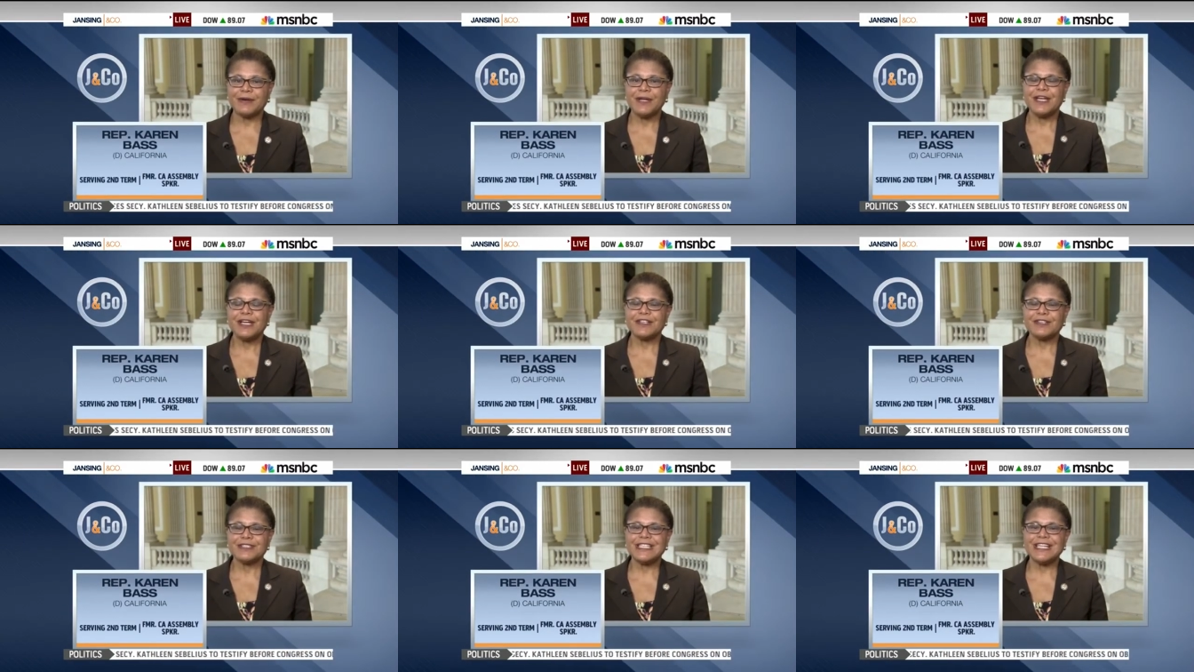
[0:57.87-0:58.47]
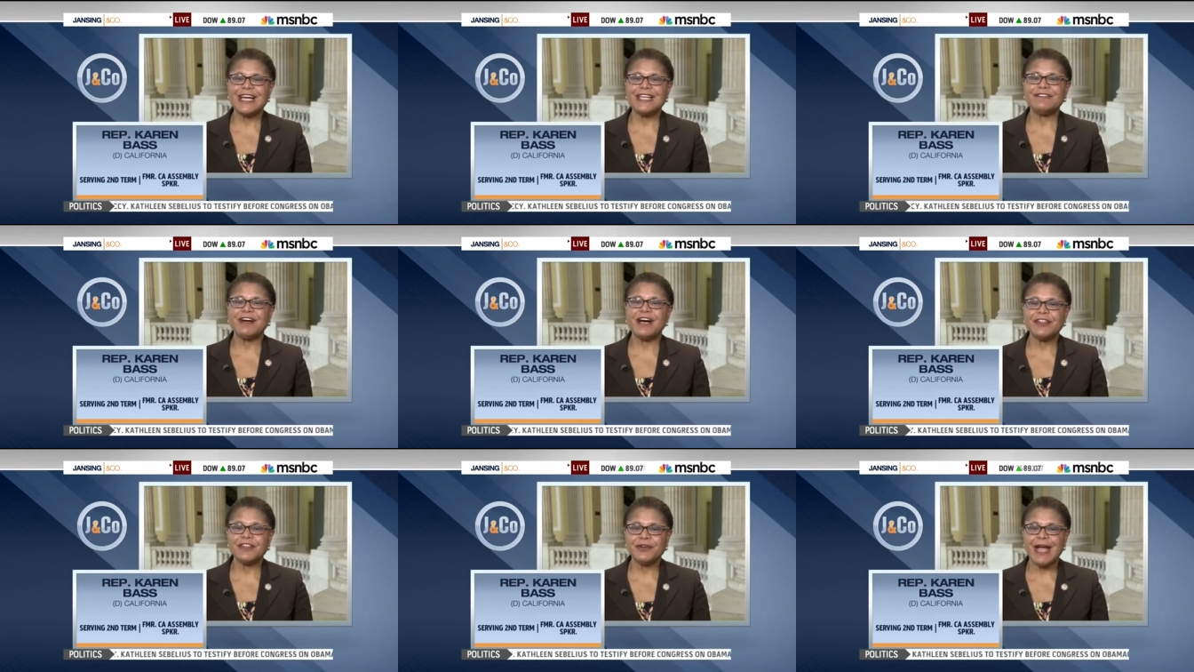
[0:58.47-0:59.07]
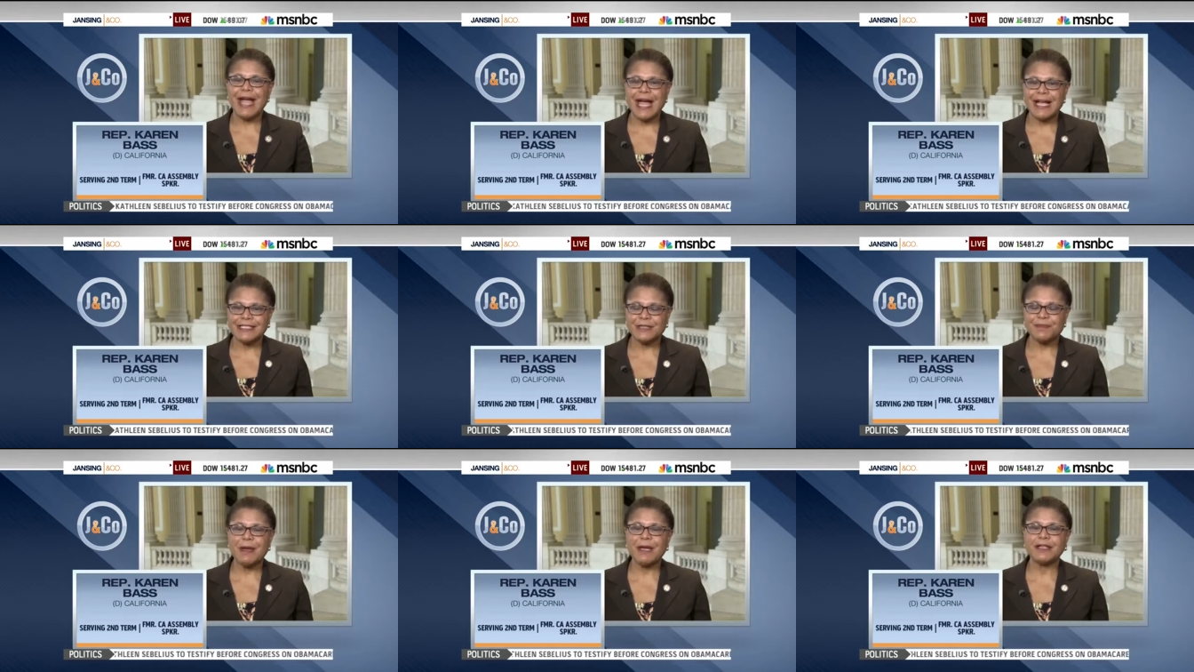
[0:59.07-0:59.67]
there's a lot of other
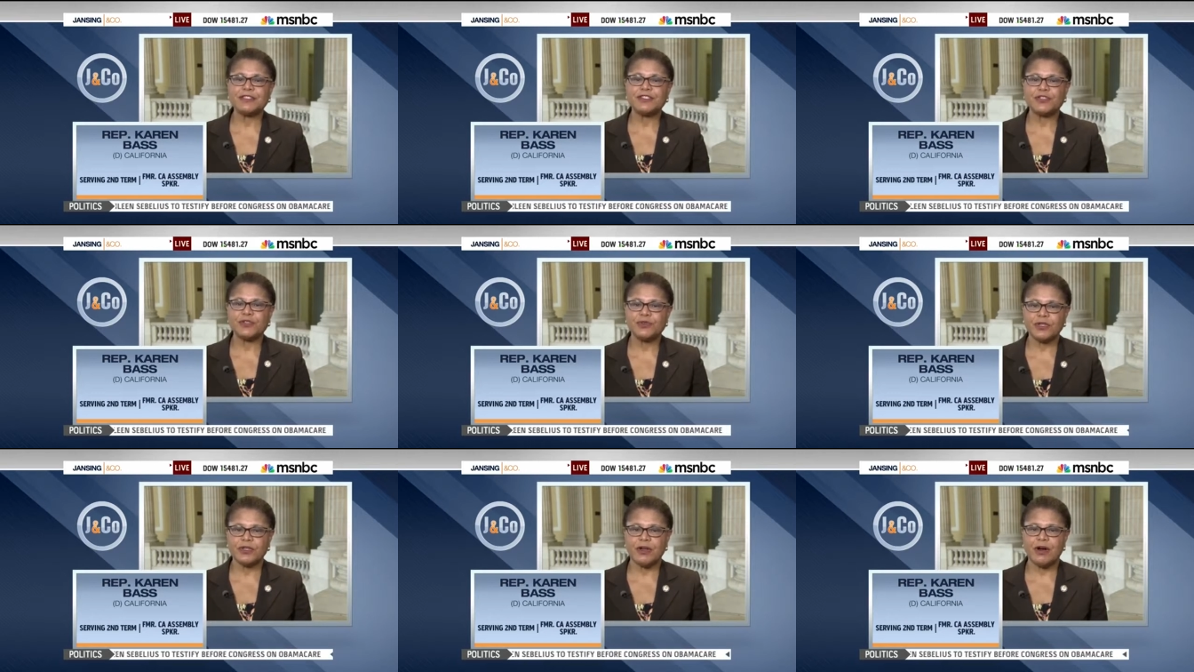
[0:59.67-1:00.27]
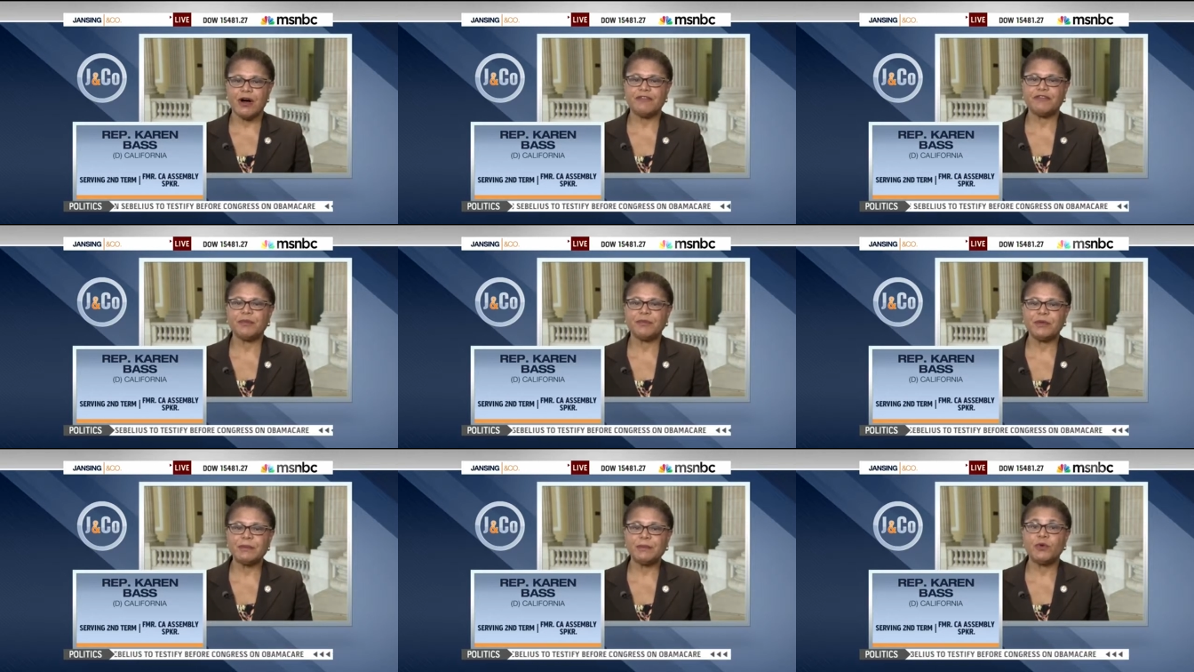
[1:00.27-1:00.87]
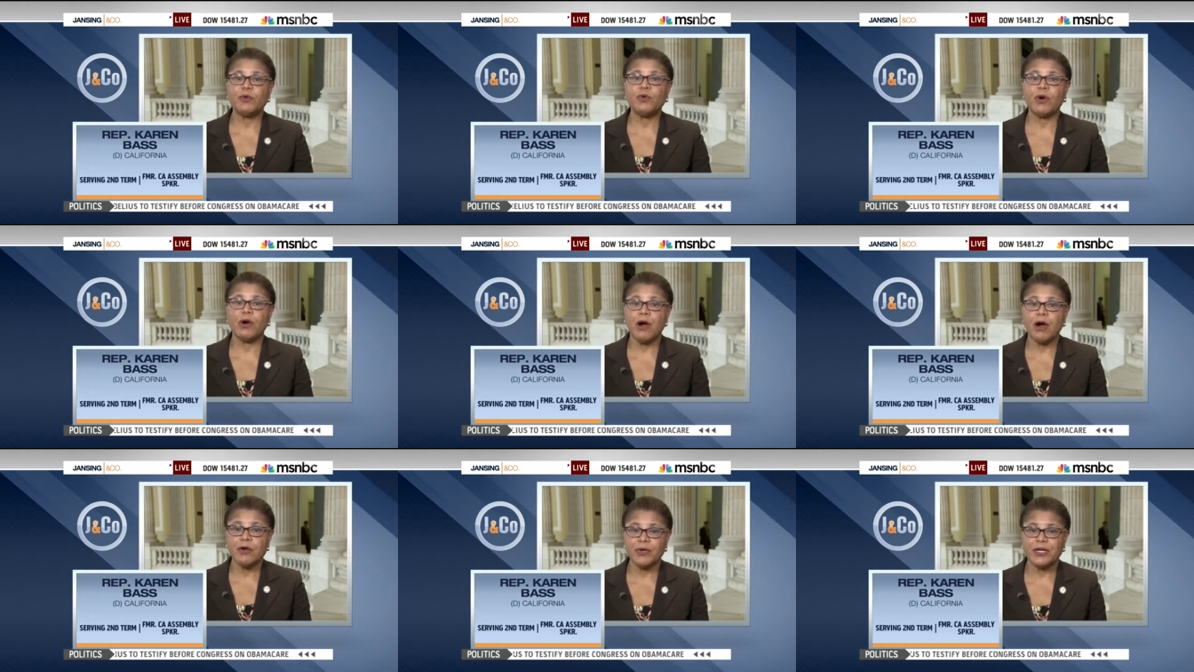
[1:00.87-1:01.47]
aspects to the law for people who are
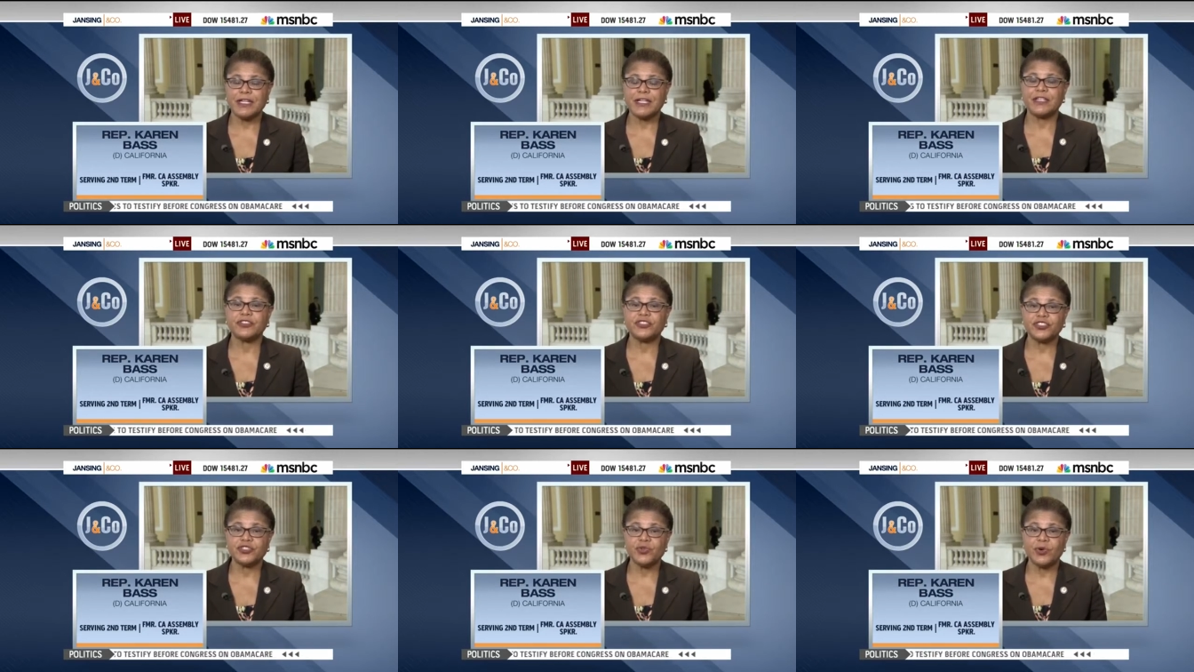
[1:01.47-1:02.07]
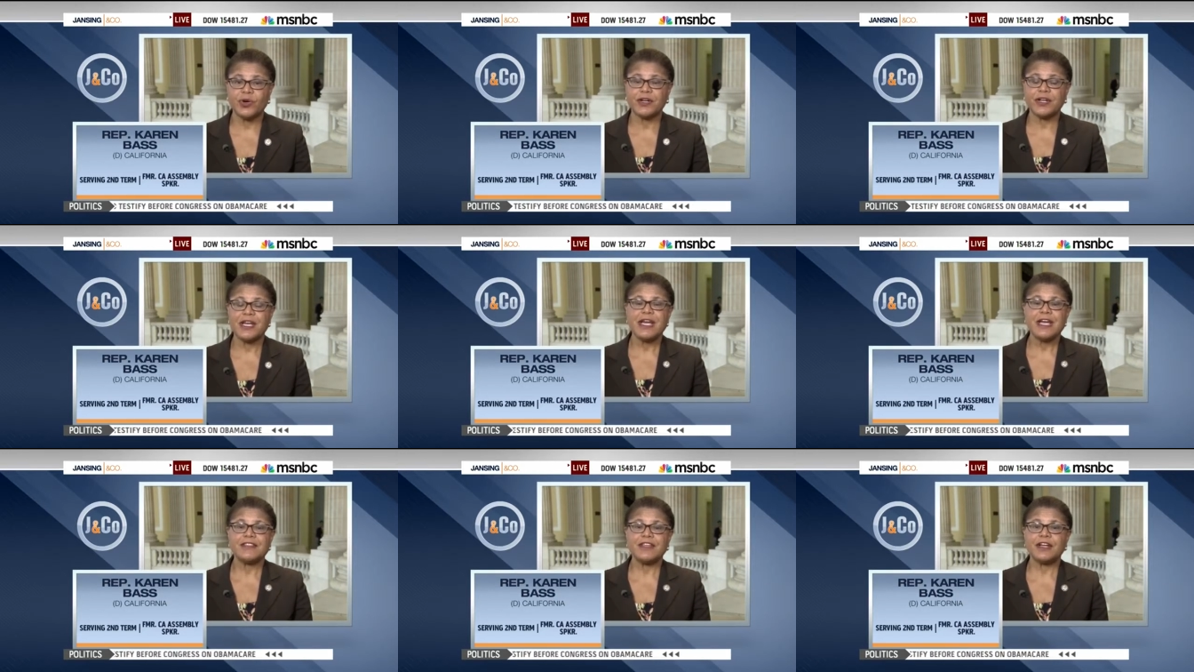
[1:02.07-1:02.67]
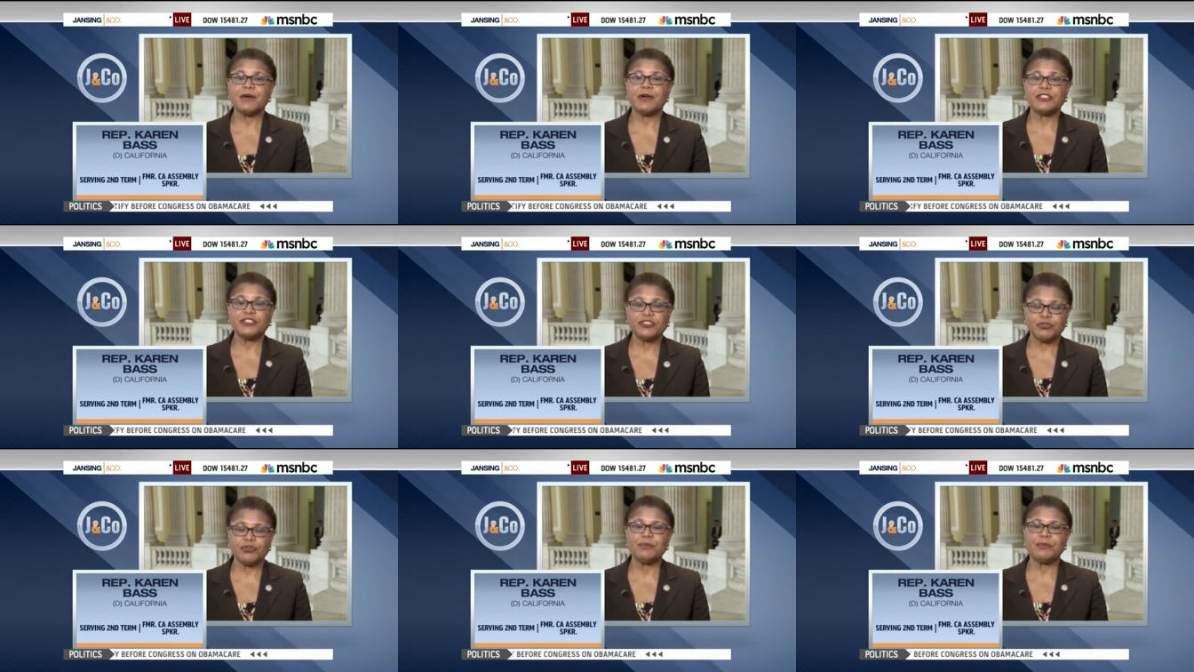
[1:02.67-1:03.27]
already insured that are
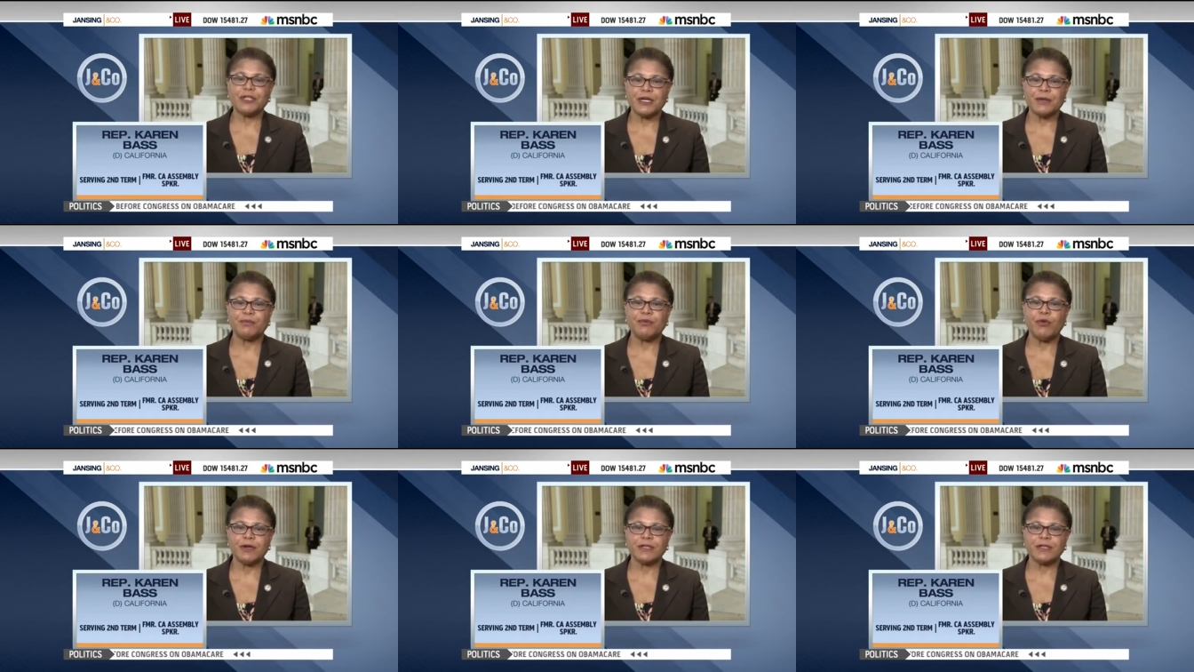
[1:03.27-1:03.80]
extremely important,